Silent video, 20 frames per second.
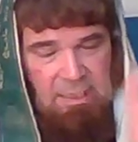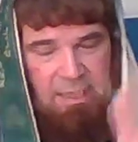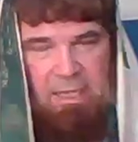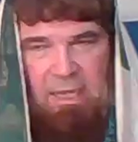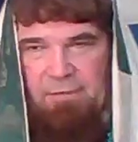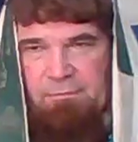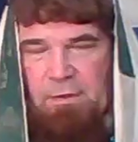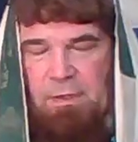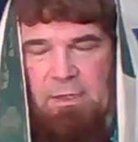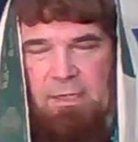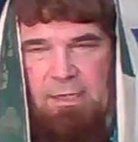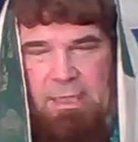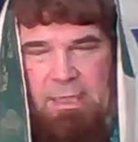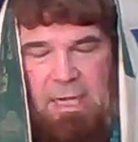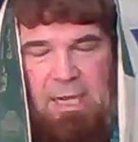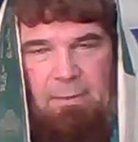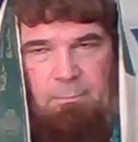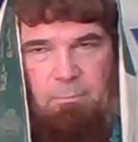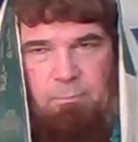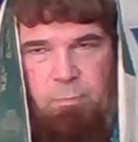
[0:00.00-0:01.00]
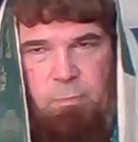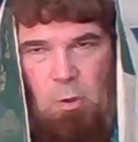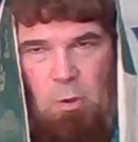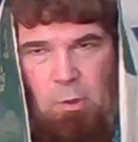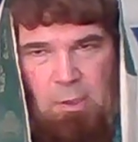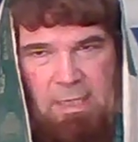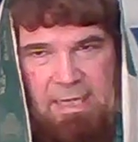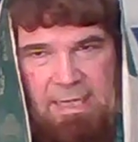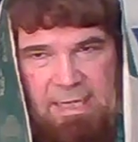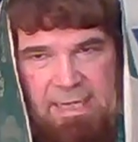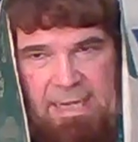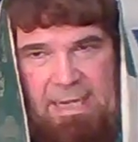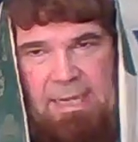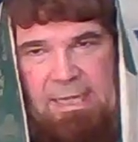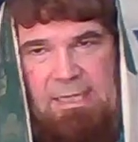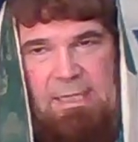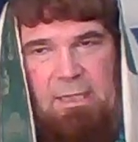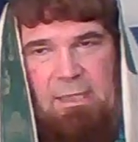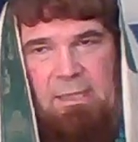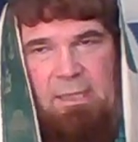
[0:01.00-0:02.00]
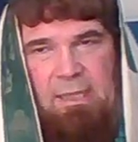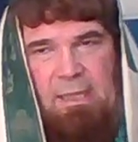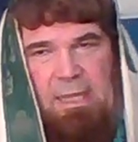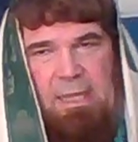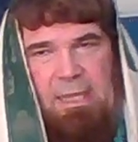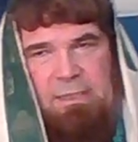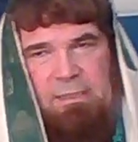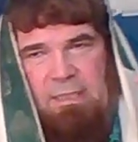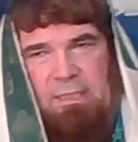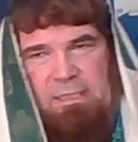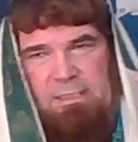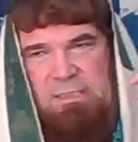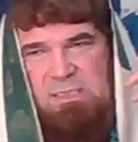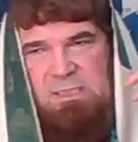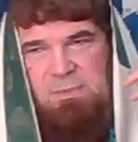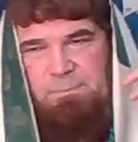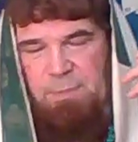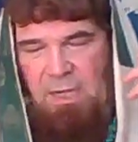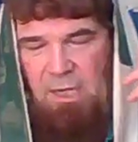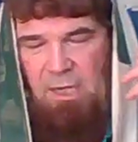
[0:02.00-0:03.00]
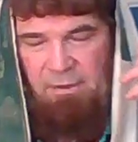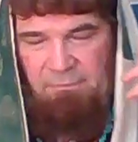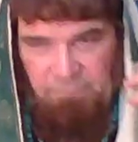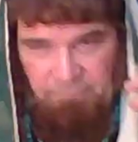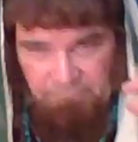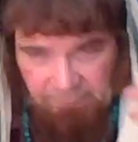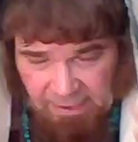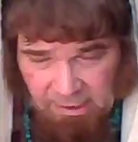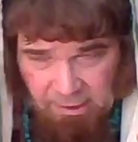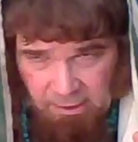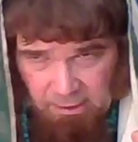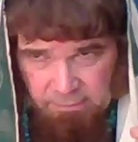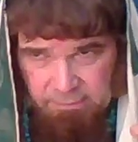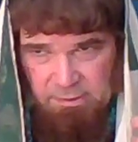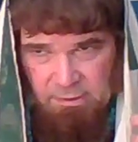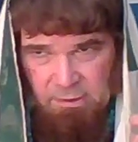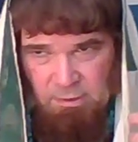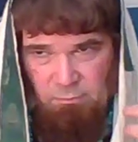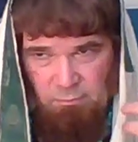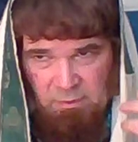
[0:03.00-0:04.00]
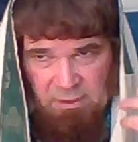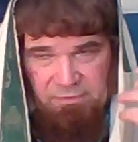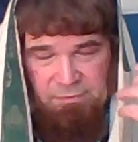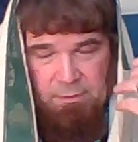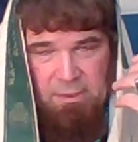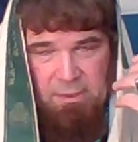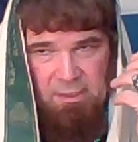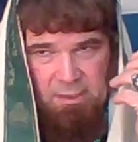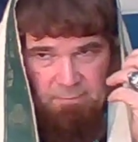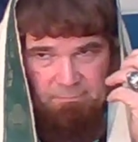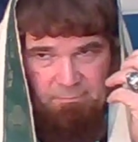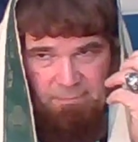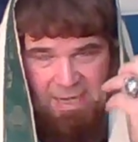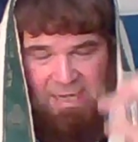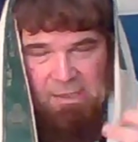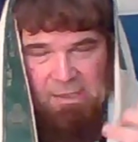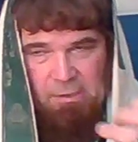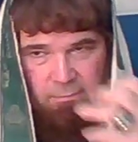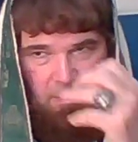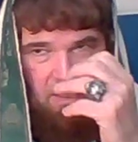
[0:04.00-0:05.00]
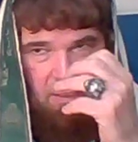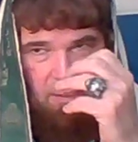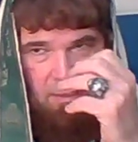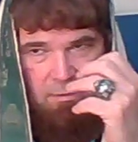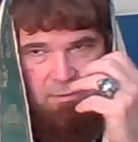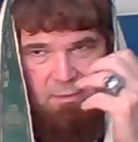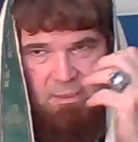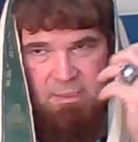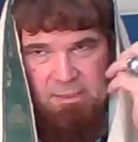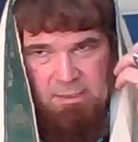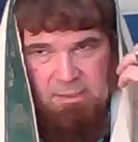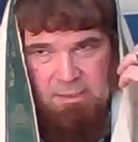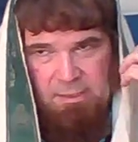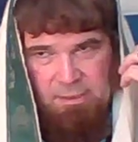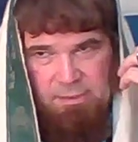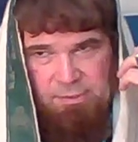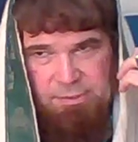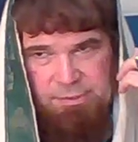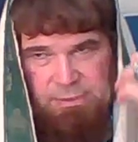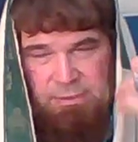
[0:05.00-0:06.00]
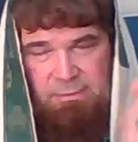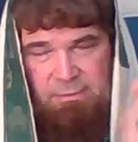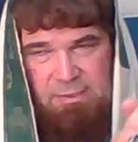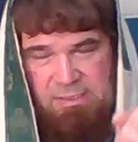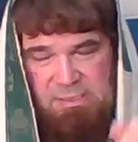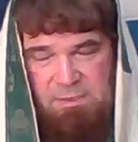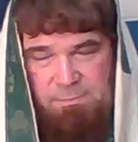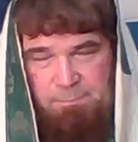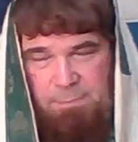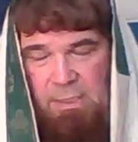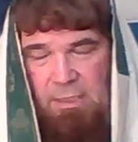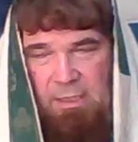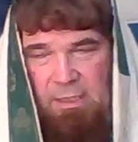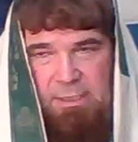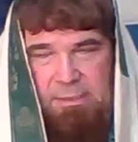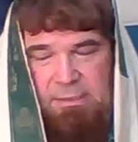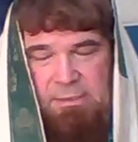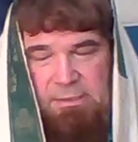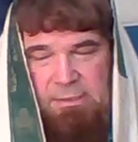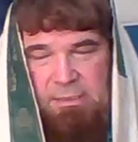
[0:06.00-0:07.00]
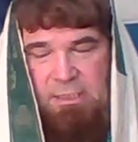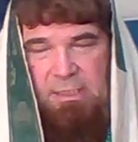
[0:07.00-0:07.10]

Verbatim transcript: If you're not born again, and, and spirit filled with Emmanuel, Yeshua's spirit.